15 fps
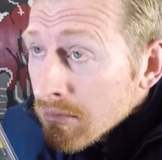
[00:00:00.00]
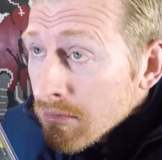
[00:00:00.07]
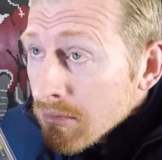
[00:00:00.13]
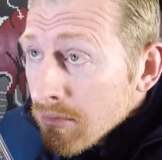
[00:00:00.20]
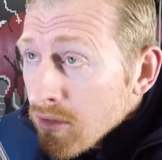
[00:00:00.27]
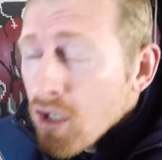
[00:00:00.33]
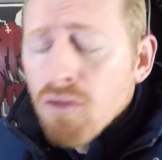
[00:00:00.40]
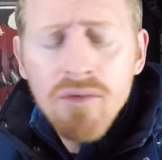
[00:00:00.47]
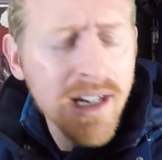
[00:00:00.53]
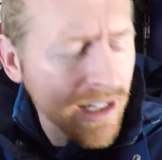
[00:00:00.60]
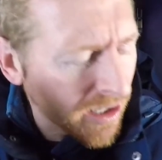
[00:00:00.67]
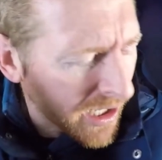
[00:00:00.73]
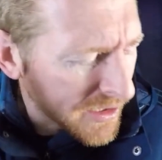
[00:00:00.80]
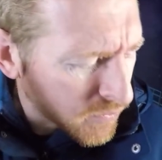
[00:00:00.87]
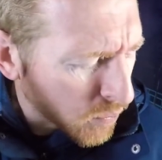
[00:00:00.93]
Do you
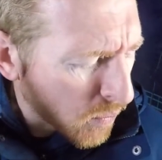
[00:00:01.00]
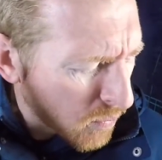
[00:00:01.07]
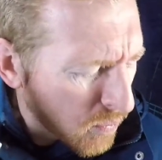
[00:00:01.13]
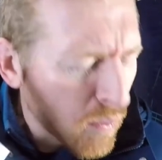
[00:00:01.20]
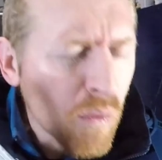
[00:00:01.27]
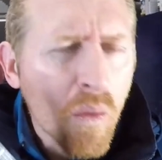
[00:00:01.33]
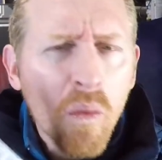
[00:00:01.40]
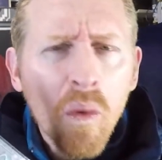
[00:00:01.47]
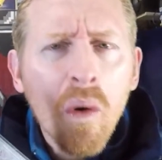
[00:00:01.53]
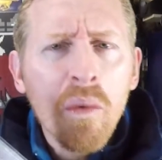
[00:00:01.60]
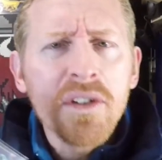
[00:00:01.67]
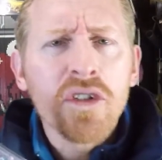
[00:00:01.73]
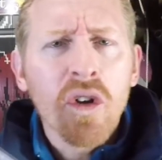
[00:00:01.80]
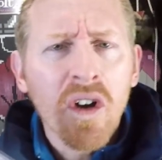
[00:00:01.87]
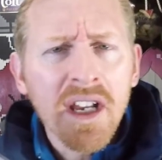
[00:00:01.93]
realize what we're
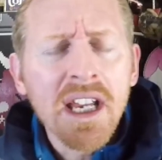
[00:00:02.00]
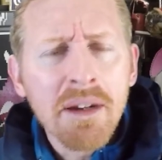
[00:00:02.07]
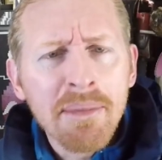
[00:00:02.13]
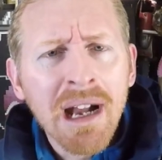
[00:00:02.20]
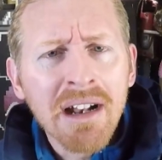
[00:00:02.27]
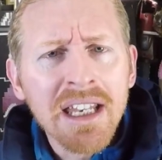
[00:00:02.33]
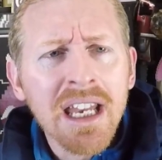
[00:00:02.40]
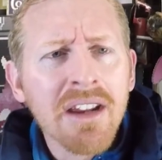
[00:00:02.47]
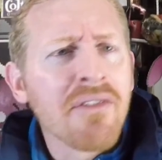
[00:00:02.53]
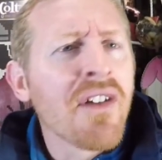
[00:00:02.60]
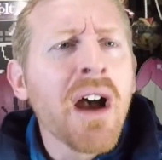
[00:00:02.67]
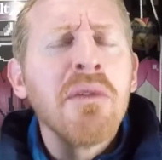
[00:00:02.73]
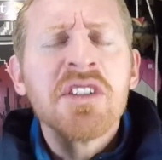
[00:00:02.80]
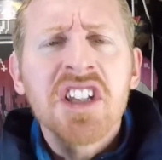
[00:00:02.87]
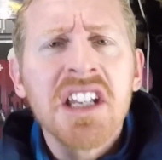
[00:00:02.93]
talking about here? If I
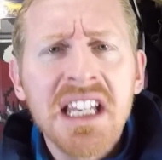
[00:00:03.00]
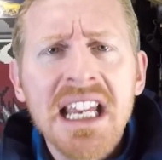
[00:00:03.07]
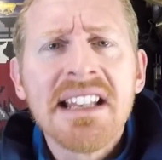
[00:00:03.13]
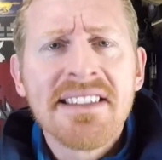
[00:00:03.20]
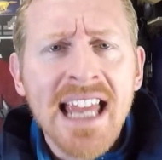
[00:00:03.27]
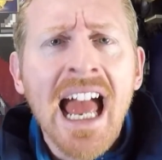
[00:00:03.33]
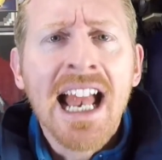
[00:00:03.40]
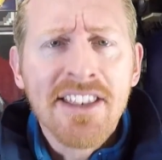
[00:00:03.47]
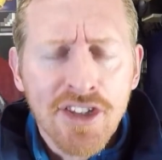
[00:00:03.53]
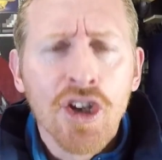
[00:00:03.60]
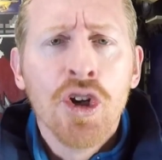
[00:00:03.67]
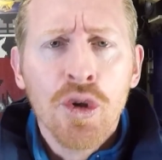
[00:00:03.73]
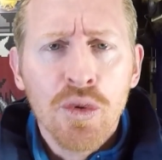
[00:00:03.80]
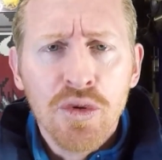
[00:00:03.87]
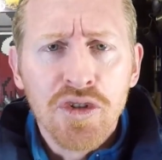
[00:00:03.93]
was going to get
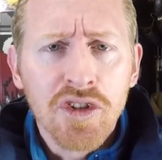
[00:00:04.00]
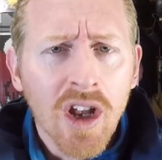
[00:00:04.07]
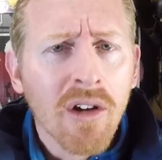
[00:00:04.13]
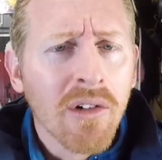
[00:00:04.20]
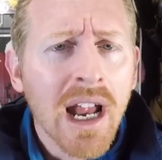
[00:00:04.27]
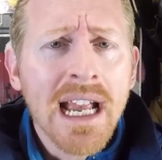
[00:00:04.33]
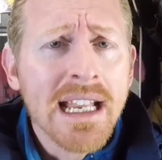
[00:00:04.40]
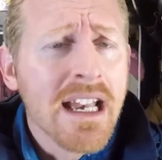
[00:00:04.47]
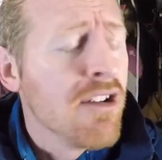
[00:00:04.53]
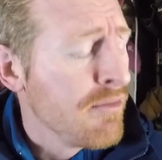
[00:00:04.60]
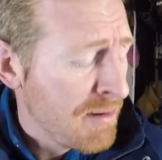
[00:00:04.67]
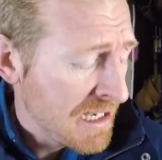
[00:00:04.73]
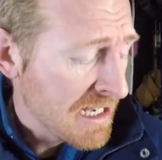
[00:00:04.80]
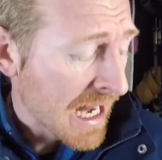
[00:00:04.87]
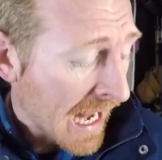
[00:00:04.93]
tattoos, all right, it would
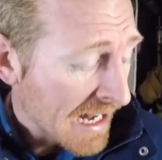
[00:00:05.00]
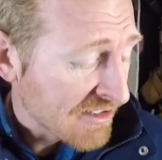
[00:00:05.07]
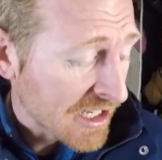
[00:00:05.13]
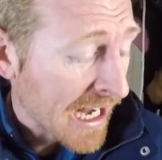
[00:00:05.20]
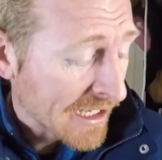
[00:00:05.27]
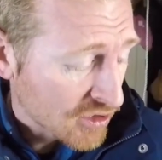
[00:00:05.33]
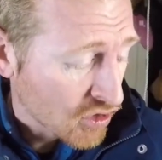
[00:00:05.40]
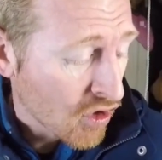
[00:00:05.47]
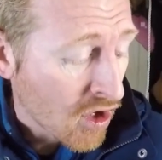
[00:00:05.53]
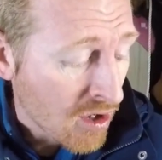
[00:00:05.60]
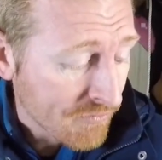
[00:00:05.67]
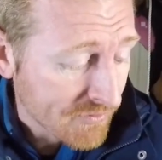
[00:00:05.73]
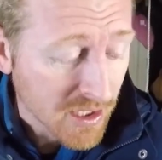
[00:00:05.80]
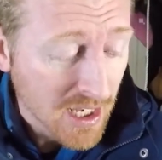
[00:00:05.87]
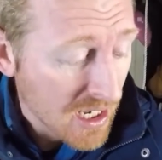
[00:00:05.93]
be Nasdaq
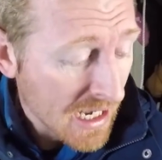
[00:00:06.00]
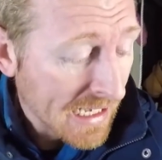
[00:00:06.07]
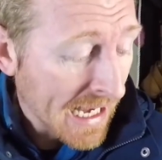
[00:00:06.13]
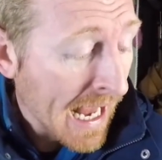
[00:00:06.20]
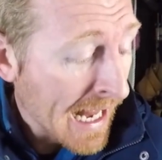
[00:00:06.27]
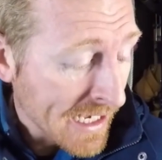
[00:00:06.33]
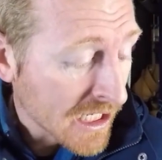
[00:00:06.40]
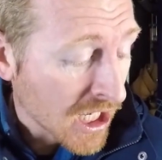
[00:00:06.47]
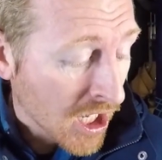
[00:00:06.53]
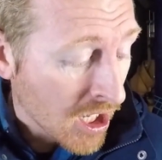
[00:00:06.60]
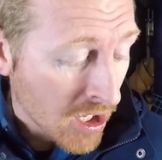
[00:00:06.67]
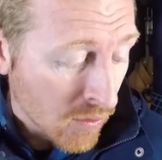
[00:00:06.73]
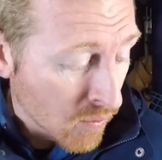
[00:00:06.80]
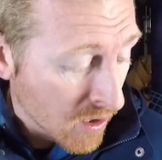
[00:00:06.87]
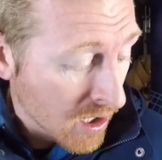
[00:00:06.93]
Soft,
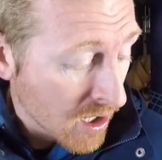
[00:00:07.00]
Canico,